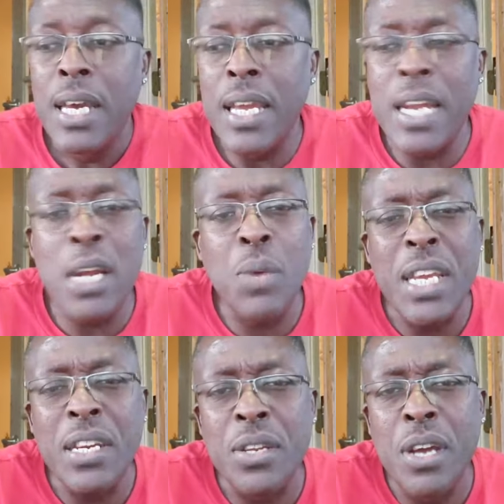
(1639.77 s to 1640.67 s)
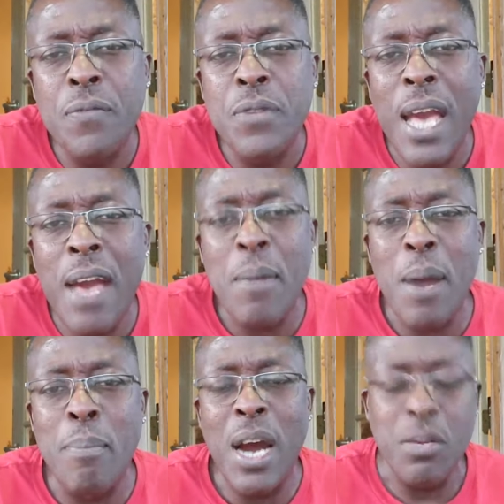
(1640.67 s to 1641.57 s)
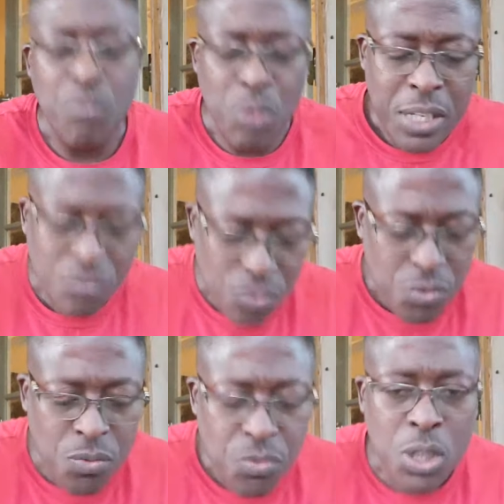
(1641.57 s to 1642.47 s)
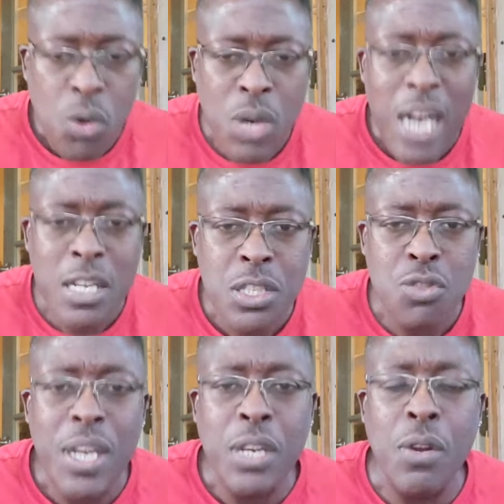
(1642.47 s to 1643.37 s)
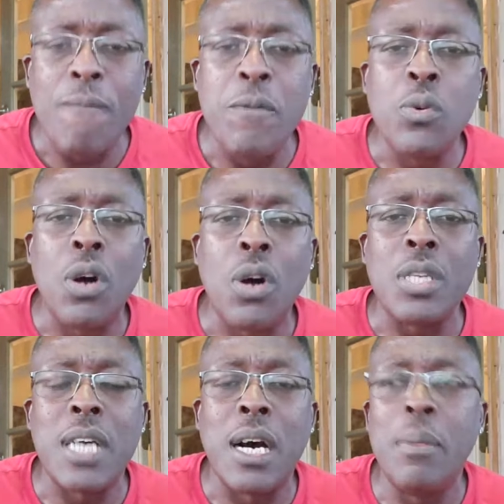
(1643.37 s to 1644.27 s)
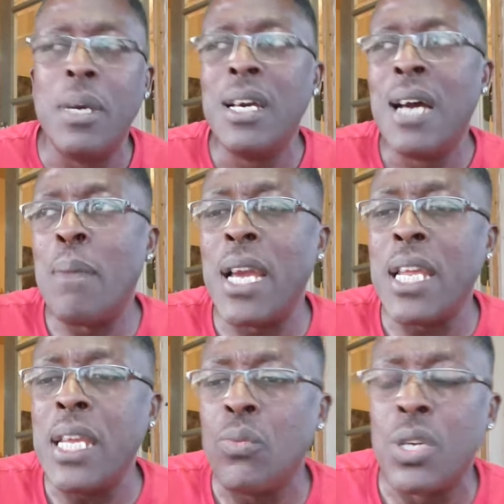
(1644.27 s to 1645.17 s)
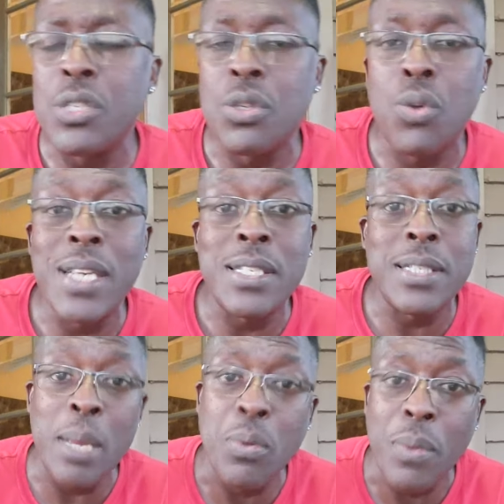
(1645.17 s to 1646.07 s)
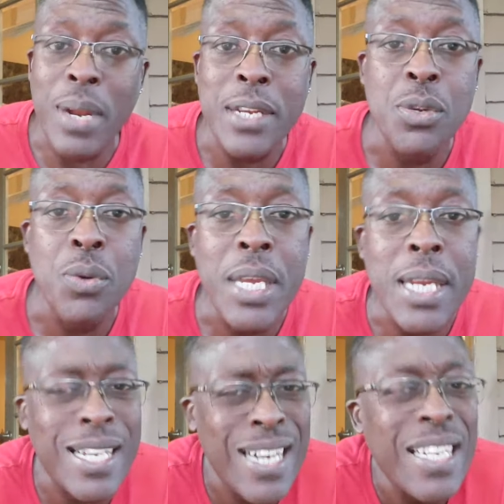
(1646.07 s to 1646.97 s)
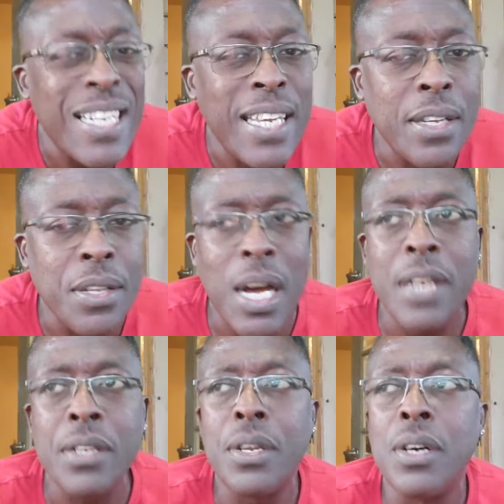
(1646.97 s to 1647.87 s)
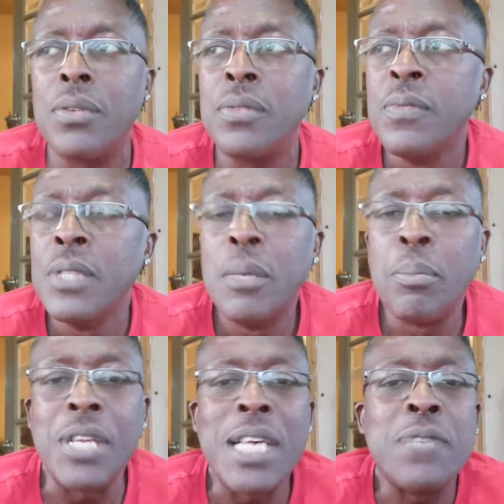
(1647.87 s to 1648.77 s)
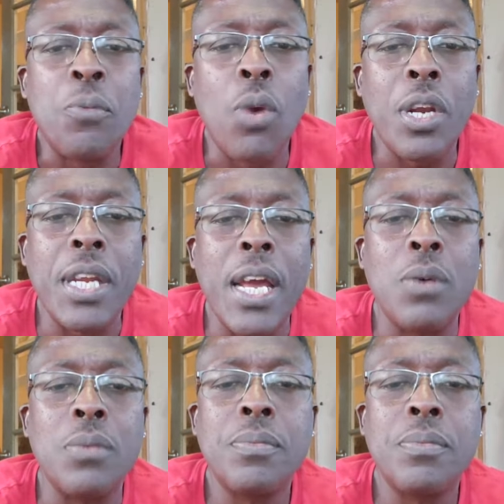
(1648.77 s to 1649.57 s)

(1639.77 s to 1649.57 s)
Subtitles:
And I don't eat enough to have my body really, you know, concentrating on food all the time. I might eat once or twice a day, but when I do eat, I kind of eat a lot, you know. But that's from working out.